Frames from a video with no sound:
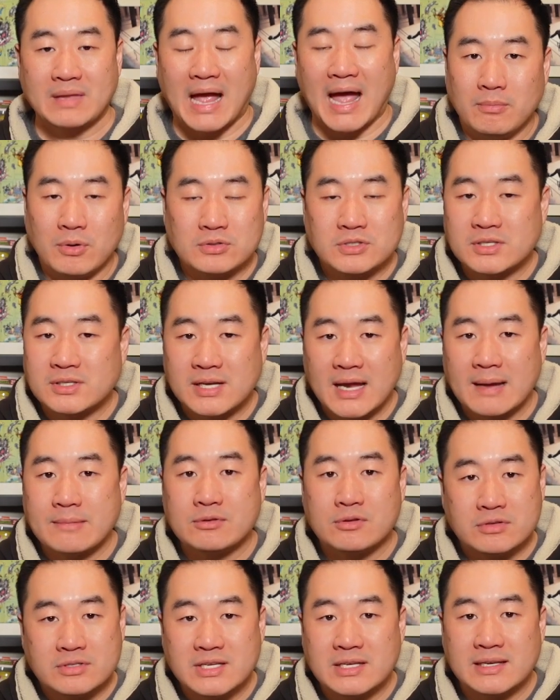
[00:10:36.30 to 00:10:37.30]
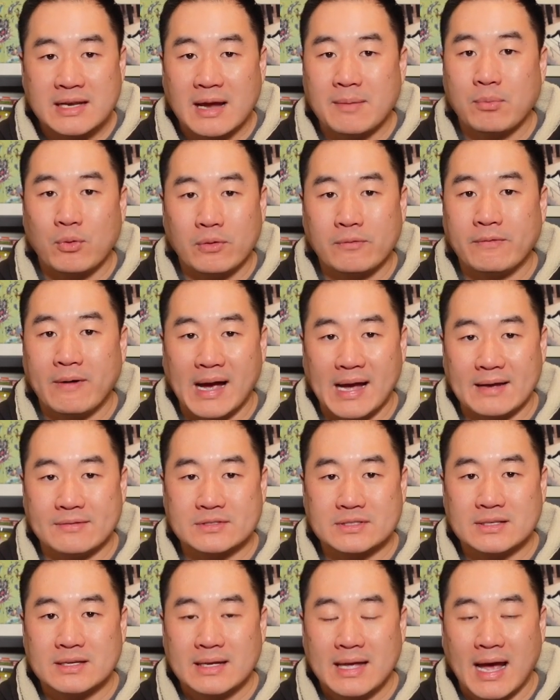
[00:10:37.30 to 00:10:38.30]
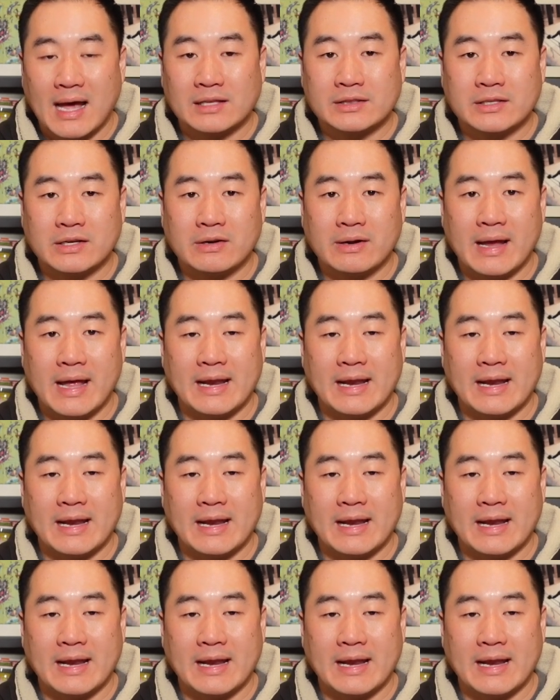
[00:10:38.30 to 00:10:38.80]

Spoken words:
Most of the time you see 9.5s out there.